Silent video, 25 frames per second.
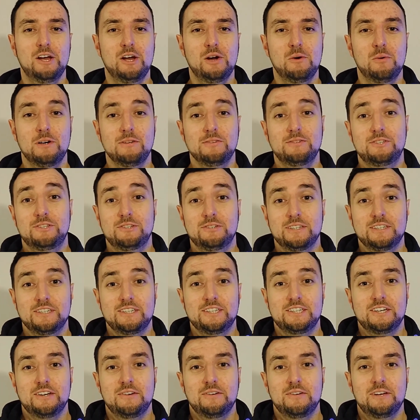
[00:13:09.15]
whilst doing
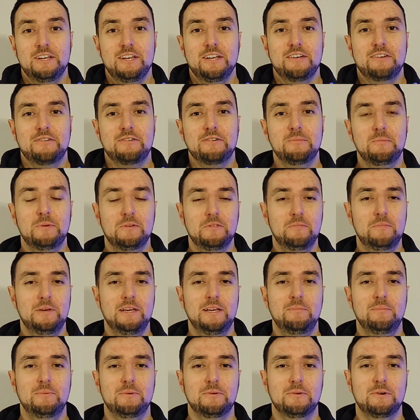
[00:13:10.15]
so in a group of
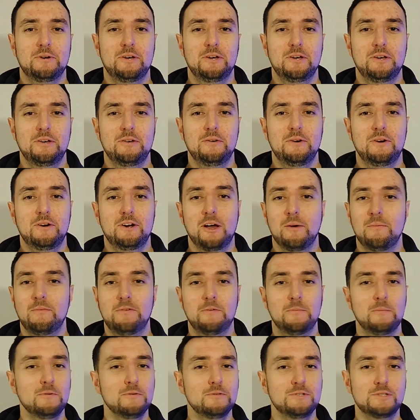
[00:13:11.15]
people who come
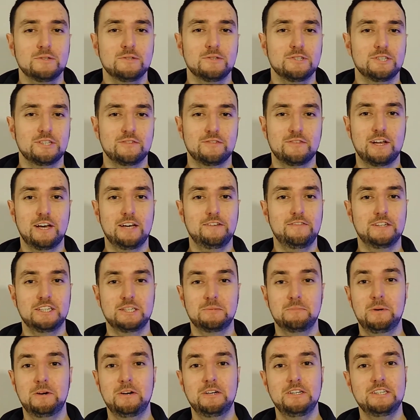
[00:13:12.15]
from all sorts of life
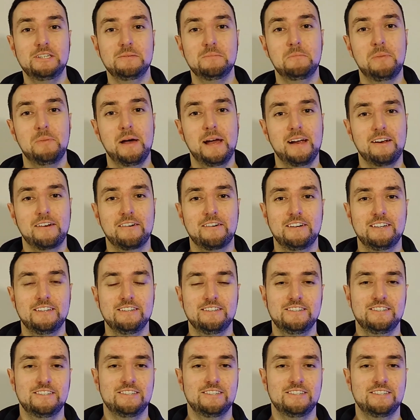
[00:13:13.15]
experience and backgrounds,